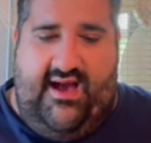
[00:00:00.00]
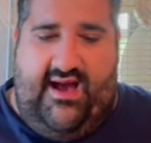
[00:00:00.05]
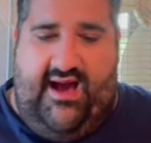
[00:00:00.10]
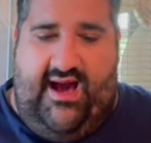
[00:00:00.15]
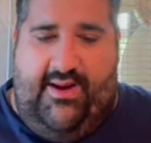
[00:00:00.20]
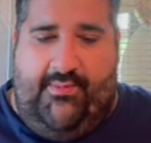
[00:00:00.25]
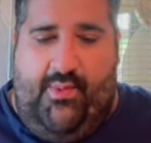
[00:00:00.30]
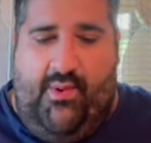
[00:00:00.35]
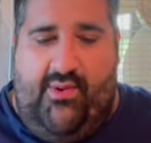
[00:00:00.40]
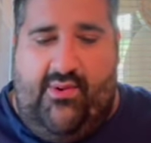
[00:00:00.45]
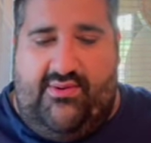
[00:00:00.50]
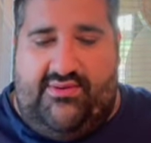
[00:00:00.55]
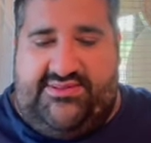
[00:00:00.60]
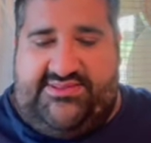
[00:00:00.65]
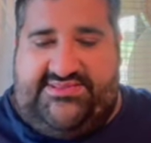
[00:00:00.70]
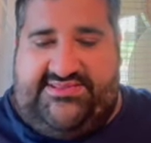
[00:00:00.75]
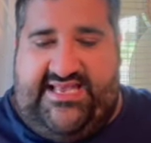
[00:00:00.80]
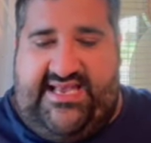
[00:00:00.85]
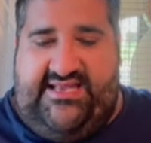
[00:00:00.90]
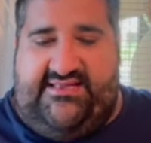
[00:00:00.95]
I'm going to
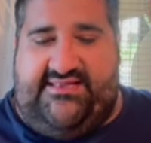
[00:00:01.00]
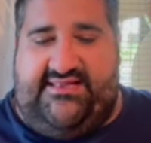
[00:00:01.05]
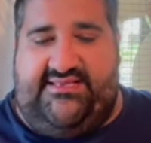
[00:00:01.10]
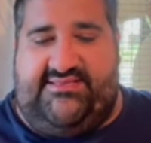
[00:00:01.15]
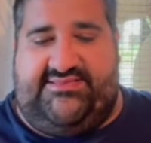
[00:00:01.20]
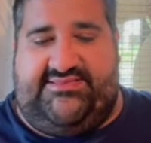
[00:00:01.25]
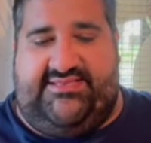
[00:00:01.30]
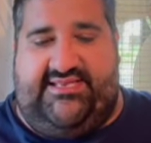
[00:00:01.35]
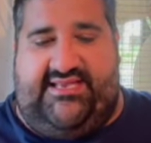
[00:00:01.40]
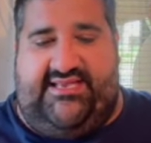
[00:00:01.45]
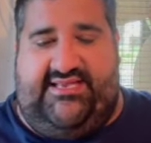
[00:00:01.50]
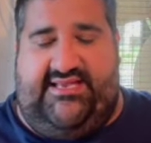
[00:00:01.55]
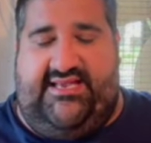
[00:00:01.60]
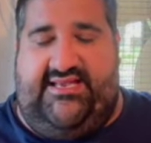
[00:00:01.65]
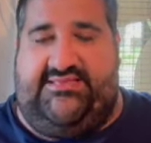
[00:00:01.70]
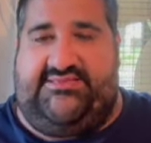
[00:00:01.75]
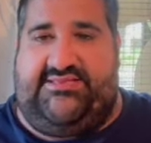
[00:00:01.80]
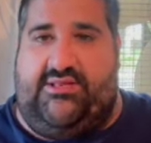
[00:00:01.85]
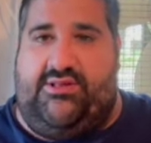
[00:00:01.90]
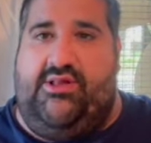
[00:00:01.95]
say this,
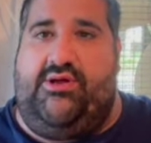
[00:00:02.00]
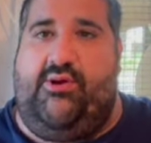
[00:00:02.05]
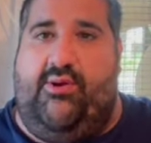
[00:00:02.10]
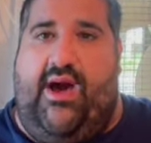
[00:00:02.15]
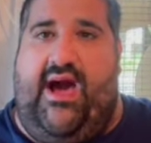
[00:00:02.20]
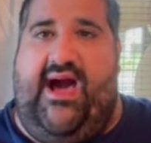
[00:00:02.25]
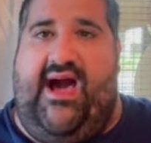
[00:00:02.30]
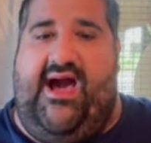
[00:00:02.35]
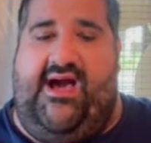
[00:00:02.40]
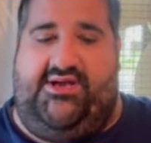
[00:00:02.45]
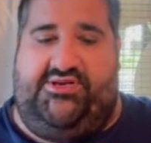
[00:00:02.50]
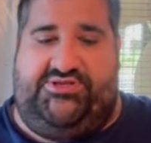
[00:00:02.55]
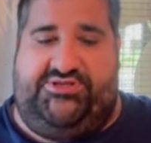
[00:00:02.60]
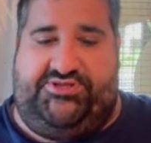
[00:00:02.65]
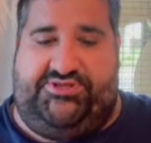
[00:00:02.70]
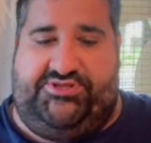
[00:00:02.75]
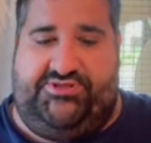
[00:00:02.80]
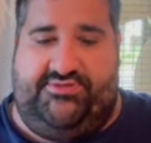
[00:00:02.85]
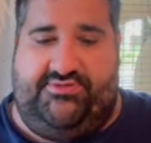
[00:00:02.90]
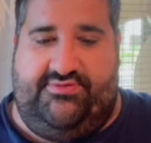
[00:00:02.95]
it's a little
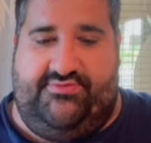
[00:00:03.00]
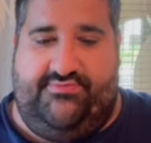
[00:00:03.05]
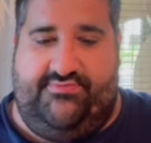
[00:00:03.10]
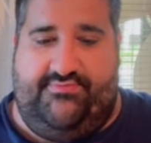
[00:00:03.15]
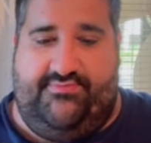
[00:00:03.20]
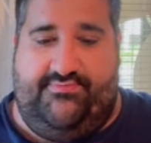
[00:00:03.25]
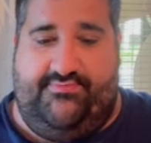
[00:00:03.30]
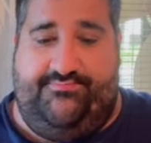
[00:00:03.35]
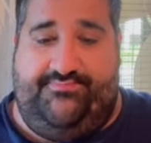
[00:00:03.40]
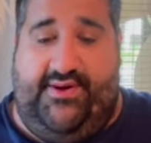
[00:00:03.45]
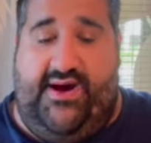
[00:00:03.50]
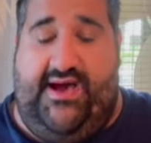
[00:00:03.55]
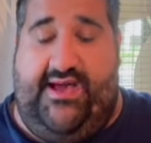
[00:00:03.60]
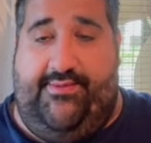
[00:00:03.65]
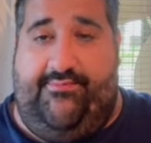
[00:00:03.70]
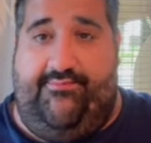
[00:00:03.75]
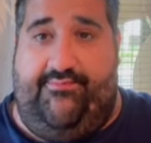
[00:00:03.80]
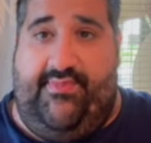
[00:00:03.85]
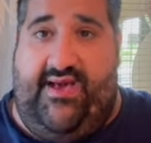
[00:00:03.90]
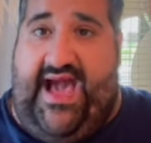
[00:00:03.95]
harsh, but
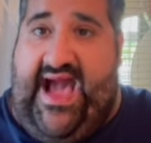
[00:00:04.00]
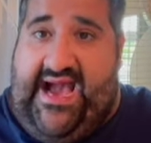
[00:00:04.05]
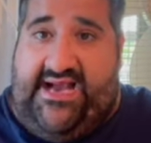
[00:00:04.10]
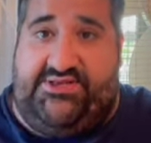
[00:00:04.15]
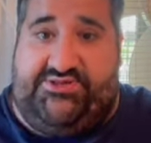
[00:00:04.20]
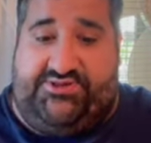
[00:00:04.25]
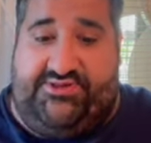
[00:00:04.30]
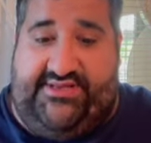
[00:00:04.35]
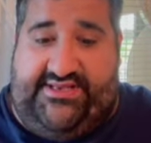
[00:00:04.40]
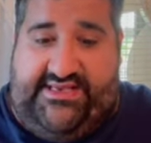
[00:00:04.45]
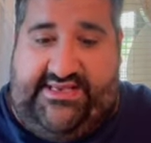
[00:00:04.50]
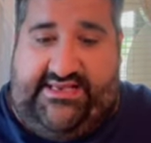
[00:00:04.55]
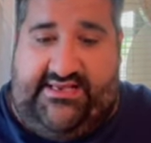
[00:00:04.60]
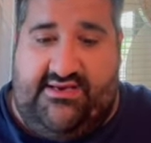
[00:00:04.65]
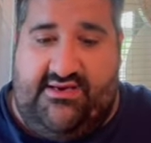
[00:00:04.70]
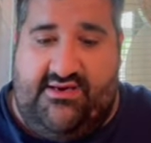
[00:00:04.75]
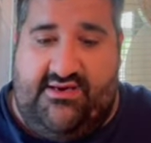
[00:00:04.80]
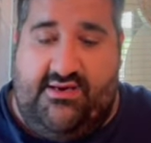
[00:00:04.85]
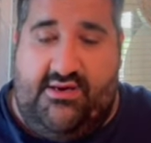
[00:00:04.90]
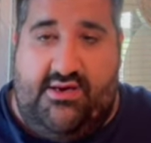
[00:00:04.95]
actually
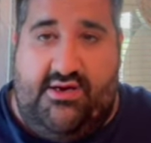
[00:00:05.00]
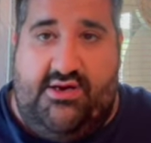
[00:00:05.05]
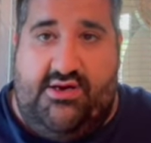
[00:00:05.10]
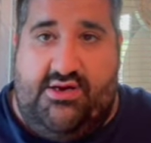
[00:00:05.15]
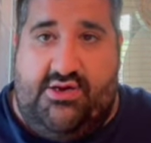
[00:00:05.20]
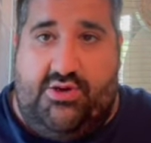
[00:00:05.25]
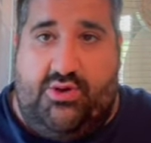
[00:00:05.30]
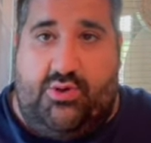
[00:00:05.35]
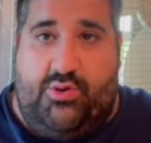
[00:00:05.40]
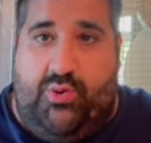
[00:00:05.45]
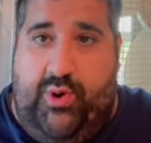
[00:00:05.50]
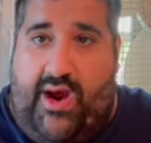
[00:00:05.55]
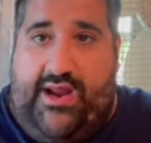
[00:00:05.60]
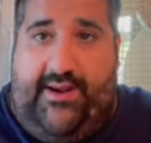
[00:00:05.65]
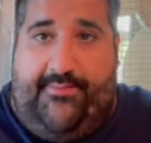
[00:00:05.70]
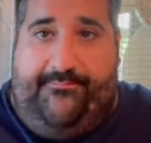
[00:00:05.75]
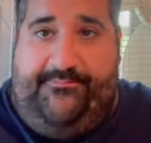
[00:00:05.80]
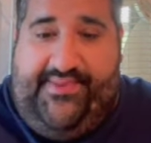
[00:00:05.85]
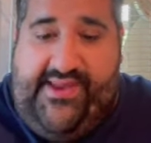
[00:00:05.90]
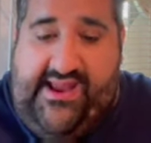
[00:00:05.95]
quite a
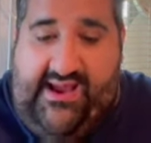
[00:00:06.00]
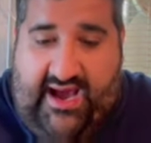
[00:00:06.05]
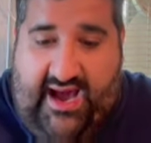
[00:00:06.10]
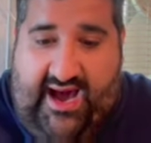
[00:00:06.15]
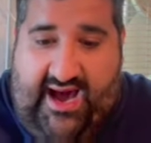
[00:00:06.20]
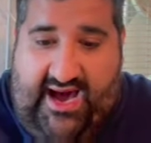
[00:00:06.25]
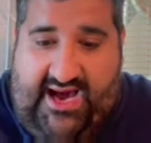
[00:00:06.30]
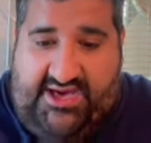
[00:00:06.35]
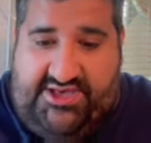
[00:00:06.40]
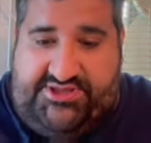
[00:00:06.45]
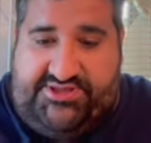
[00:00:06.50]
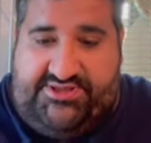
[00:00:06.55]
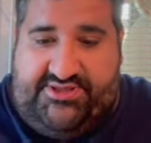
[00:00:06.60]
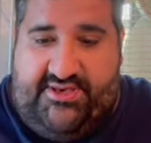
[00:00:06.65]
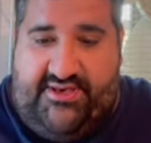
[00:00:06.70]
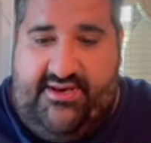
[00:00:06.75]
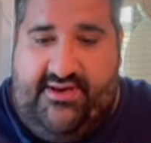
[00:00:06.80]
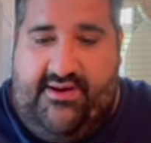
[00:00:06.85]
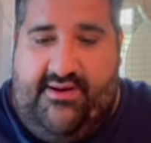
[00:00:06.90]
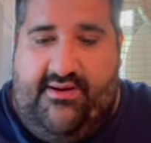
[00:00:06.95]
bit harsh.
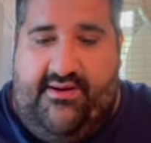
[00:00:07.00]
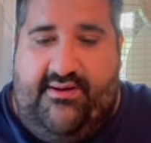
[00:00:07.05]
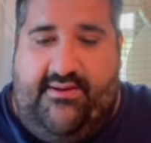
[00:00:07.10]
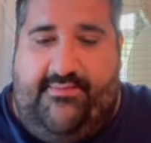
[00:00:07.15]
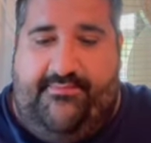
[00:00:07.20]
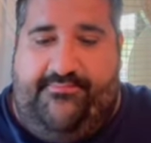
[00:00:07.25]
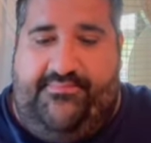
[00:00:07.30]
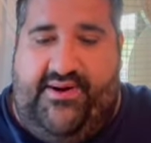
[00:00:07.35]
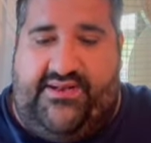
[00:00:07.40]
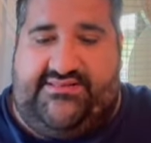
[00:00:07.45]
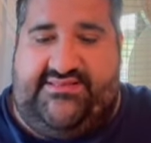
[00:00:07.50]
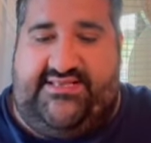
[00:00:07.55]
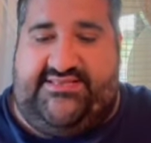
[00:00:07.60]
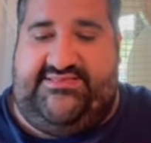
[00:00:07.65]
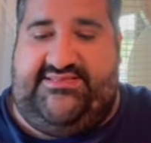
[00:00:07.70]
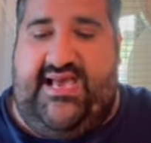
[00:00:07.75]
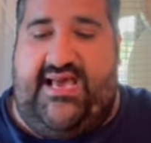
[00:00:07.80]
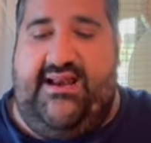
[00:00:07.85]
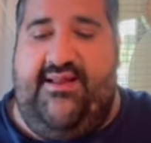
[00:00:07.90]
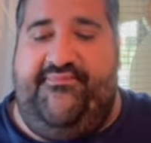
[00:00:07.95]
But the
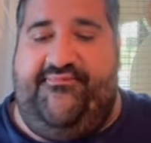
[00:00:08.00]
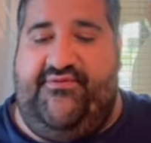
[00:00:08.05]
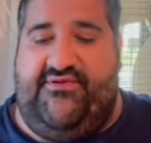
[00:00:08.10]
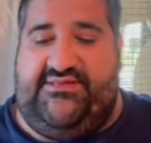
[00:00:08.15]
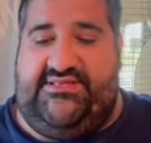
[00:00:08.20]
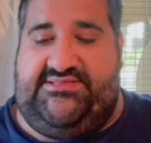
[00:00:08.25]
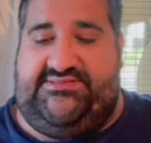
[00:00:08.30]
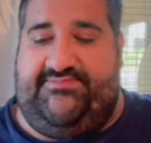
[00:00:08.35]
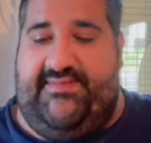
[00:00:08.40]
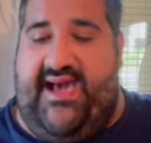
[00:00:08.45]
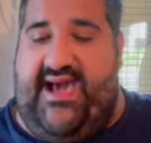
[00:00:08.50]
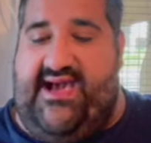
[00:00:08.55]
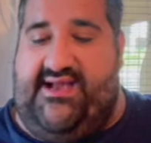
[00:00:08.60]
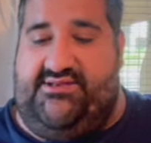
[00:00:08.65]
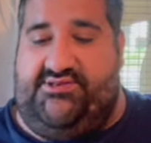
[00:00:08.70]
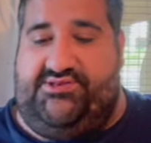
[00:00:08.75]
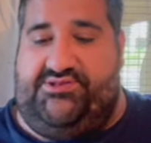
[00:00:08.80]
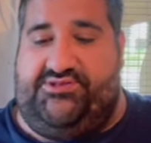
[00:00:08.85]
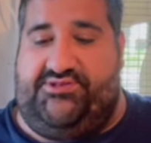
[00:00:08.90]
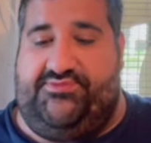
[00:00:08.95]
setup for this
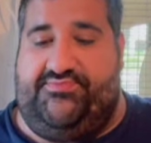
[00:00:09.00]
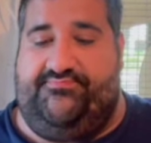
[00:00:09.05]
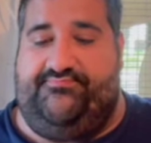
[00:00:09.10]
match